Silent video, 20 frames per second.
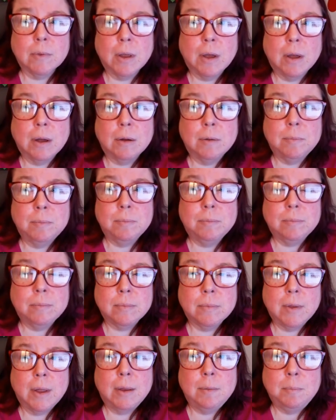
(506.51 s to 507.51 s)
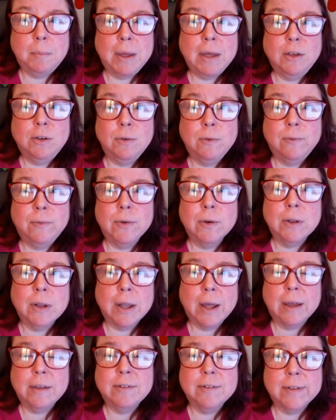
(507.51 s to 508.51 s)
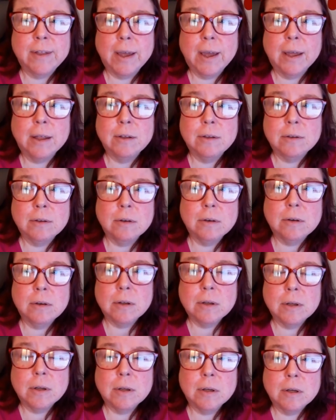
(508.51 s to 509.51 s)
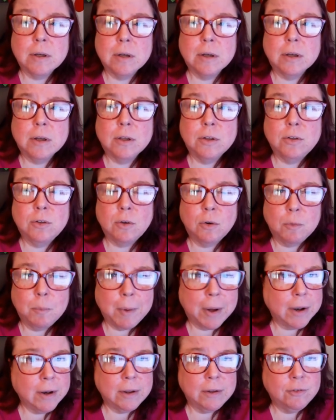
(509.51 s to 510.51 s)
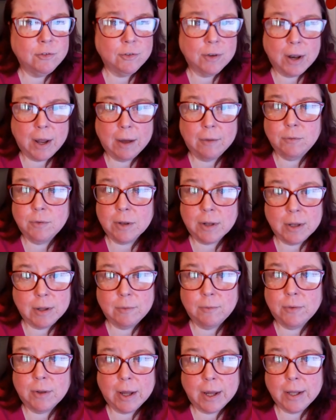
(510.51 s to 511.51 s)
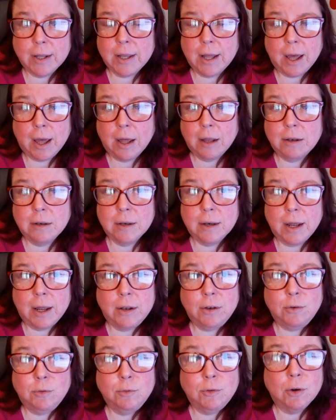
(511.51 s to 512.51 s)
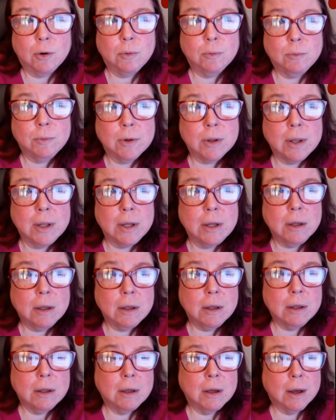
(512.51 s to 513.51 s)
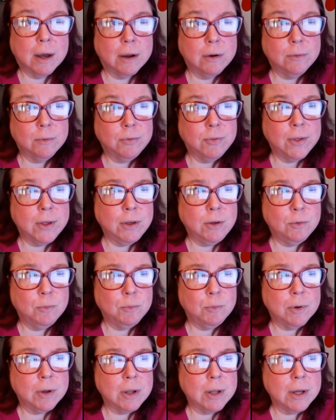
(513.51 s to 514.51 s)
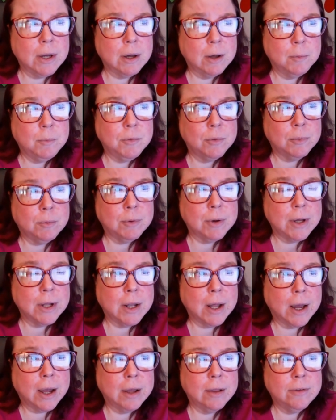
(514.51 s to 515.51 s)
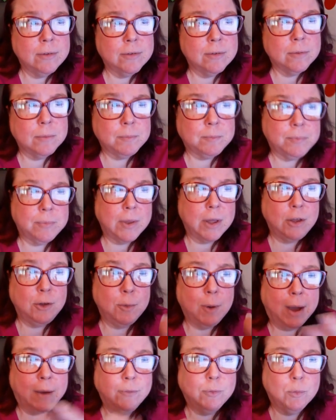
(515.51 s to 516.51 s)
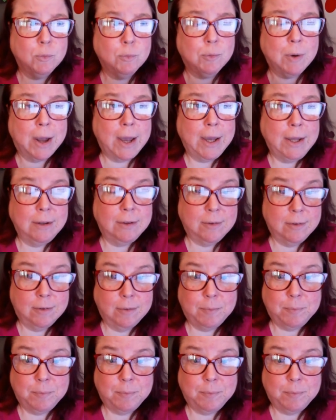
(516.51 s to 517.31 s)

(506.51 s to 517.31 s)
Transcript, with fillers: um, and make you feel less than. Nobody should have to live like that. And you don't really, I don't think you really come to realize that you have a right